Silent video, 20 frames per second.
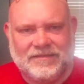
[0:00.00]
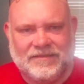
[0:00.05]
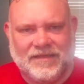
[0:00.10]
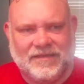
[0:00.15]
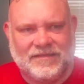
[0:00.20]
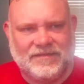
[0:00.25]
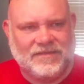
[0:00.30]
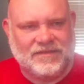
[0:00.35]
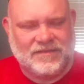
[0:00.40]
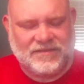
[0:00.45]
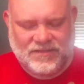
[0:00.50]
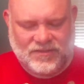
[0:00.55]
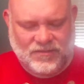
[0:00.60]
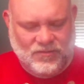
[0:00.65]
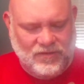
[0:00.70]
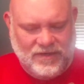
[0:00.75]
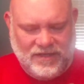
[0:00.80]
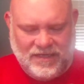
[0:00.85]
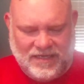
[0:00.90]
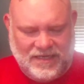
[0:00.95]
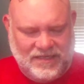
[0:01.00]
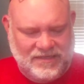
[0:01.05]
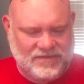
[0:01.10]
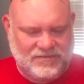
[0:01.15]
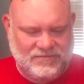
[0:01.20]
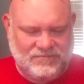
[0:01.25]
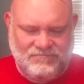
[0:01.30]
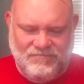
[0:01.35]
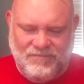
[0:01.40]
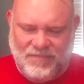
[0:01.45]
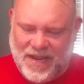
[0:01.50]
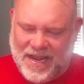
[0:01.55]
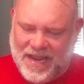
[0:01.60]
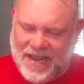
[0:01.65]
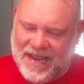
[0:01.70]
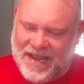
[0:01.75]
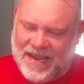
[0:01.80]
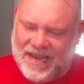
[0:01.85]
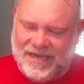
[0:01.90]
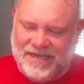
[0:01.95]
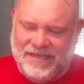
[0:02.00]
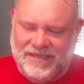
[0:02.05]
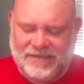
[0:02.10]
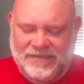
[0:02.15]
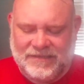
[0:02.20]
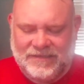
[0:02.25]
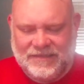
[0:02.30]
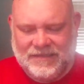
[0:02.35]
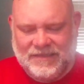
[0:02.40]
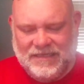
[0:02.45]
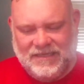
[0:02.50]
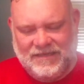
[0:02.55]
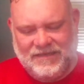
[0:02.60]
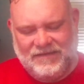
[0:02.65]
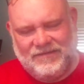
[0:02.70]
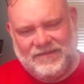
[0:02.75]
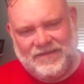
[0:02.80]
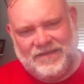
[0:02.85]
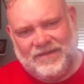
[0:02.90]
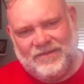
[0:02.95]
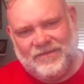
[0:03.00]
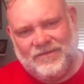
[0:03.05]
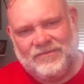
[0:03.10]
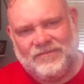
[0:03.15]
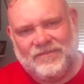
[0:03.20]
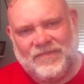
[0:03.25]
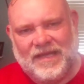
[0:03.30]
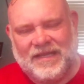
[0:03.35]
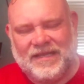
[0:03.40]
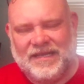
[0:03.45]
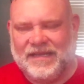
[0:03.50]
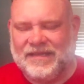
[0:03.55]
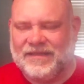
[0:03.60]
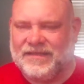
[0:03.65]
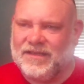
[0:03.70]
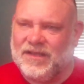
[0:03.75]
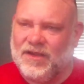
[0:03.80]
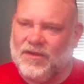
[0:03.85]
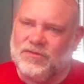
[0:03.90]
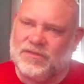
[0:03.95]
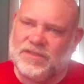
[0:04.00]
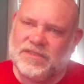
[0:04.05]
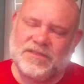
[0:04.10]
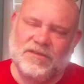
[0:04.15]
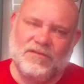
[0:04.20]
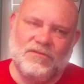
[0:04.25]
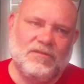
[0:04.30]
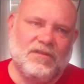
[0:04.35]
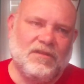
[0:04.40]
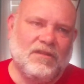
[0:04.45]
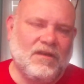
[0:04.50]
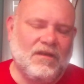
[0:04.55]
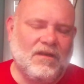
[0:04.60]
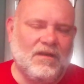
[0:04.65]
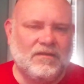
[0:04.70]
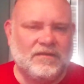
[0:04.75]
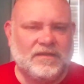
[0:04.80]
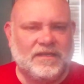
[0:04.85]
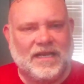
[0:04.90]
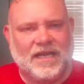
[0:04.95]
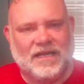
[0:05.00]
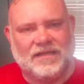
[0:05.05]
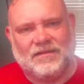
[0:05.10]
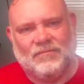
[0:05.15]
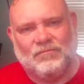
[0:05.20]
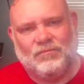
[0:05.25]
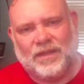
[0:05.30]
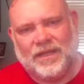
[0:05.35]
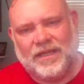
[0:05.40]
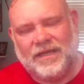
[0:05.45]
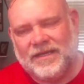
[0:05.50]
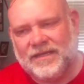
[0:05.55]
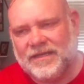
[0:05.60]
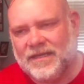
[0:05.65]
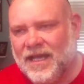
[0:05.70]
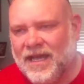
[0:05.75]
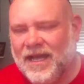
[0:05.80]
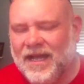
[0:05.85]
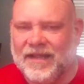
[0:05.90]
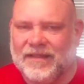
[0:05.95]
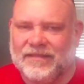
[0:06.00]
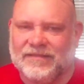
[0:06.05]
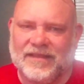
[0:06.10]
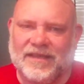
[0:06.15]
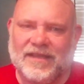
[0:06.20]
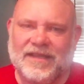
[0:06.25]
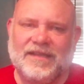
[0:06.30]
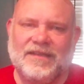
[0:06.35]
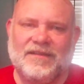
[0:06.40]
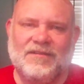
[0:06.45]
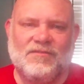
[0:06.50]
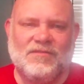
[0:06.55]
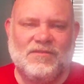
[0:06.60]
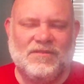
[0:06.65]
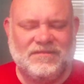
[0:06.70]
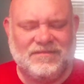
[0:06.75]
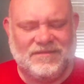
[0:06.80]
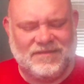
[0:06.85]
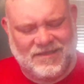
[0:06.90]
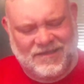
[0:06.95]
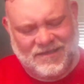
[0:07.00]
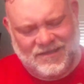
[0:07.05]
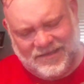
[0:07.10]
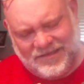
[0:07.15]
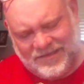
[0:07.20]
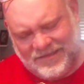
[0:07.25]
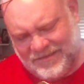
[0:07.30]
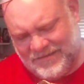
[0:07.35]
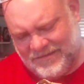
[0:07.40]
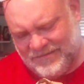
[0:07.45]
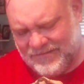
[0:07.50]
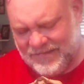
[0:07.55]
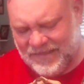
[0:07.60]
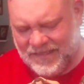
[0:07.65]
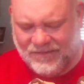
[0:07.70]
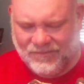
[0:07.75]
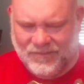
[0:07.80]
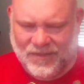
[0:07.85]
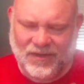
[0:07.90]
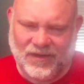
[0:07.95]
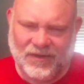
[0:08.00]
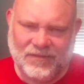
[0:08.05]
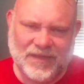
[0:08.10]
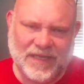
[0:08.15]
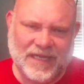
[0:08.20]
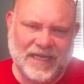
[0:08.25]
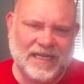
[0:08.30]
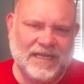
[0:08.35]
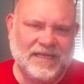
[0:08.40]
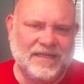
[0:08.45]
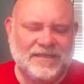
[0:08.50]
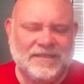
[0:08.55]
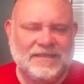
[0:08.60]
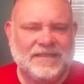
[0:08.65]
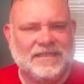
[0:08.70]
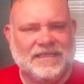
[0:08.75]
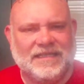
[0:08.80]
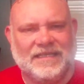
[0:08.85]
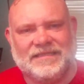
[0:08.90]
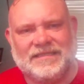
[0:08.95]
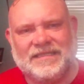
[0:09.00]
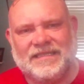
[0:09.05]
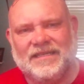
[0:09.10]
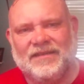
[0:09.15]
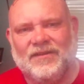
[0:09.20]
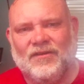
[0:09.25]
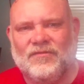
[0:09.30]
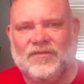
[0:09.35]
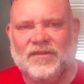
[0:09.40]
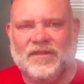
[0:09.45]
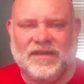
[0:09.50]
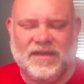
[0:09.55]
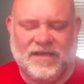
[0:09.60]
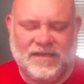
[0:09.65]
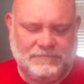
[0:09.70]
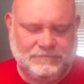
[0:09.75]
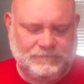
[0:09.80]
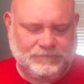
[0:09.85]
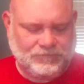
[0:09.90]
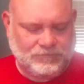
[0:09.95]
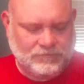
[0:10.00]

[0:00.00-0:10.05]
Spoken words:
The storylines are bad, and it goes so long. You got the bloodline thing going. Come on, man. Let's get over that.